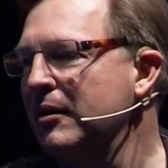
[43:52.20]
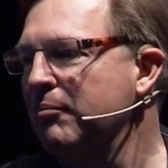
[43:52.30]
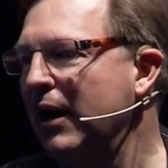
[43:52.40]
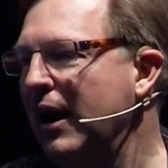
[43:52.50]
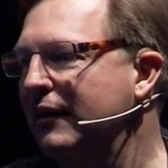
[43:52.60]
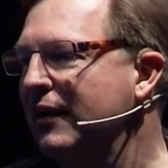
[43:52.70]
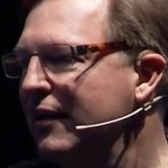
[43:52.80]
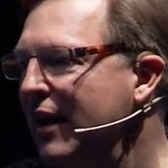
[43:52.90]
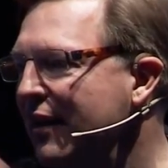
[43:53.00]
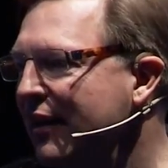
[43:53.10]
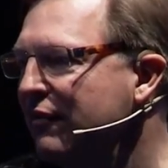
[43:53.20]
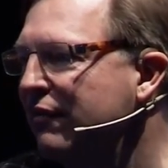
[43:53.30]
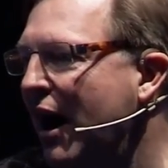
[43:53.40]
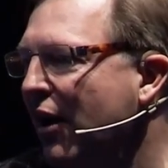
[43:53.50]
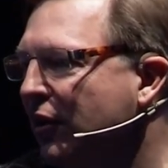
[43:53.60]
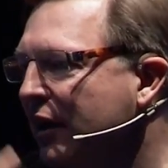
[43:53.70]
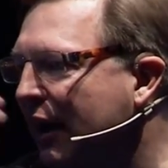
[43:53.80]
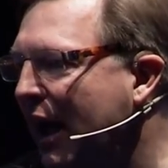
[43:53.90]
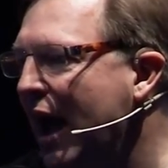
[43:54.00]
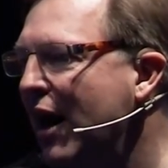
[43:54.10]
but they then viral it
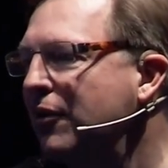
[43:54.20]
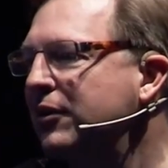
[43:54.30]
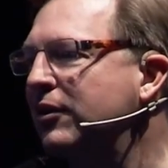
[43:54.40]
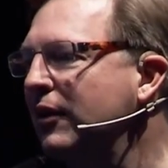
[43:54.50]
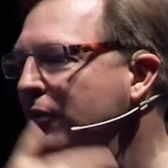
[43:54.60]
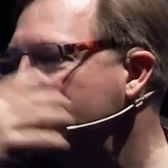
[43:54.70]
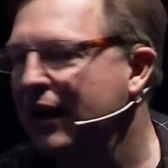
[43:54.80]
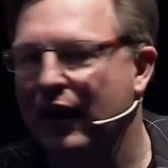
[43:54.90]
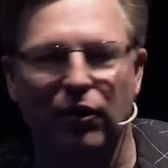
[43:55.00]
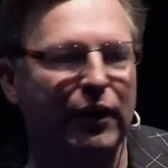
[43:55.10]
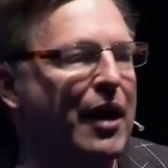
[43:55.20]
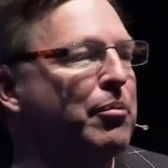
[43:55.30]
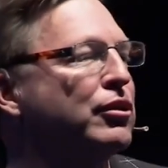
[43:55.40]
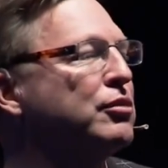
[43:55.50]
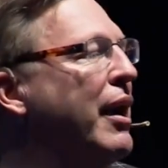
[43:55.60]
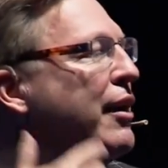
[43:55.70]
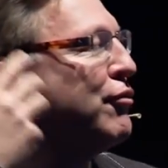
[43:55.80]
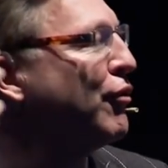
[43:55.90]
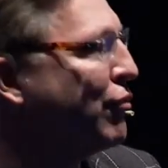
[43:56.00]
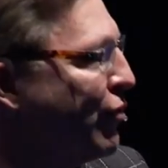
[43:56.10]
out, we get our labels made
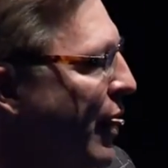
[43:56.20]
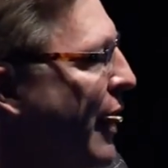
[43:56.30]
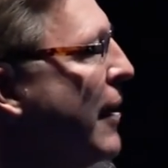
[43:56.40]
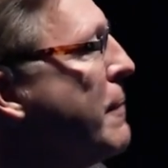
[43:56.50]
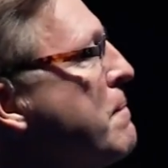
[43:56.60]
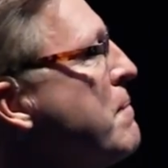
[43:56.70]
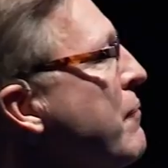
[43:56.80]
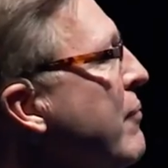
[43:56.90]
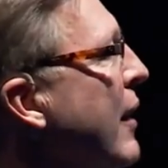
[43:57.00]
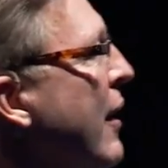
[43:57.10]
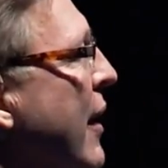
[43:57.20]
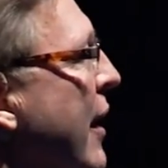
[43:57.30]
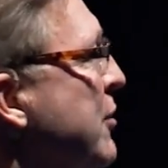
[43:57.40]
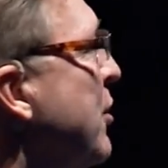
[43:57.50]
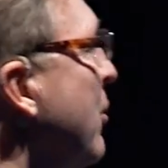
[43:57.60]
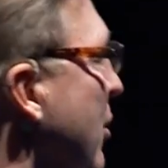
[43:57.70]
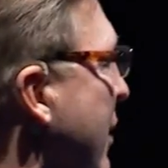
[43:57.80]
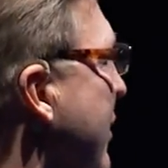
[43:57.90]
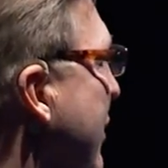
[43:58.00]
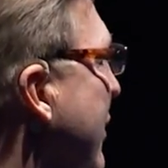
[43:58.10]
for free. And so look,
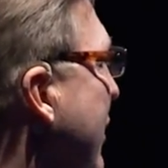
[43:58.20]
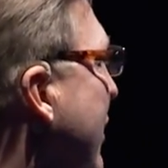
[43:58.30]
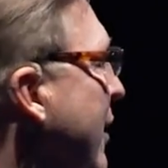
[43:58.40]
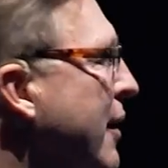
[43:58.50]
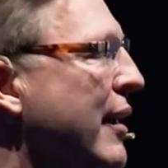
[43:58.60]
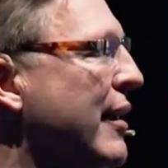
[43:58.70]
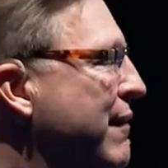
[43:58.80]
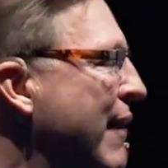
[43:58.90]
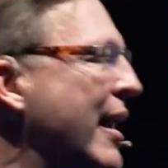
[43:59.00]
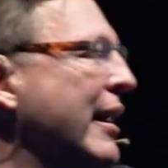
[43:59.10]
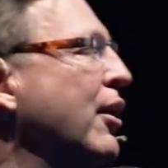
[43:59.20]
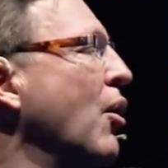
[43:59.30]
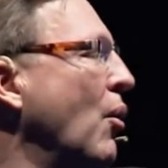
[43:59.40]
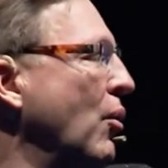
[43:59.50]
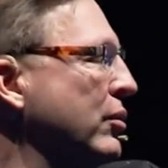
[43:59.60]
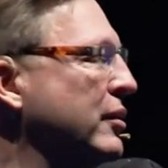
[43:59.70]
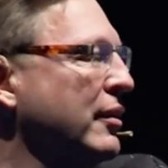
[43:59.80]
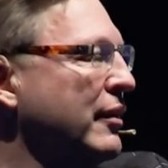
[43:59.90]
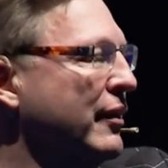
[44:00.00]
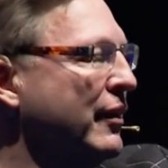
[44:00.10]
in finding gold
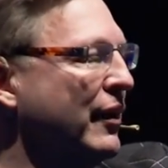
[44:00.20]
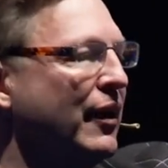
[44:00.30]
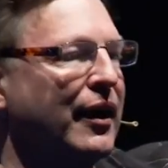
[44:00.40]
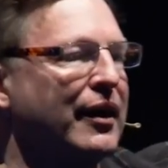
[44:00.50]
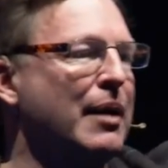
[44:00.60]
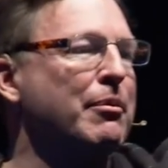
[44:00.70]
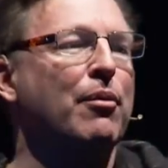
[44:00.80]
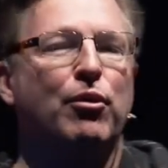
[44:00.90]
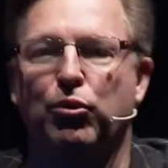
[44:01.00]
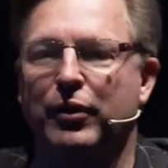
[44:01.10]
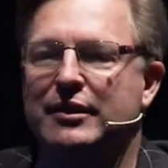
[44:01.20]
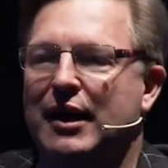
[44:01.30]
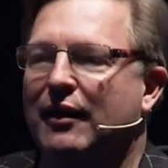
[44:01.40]
and coming up with retail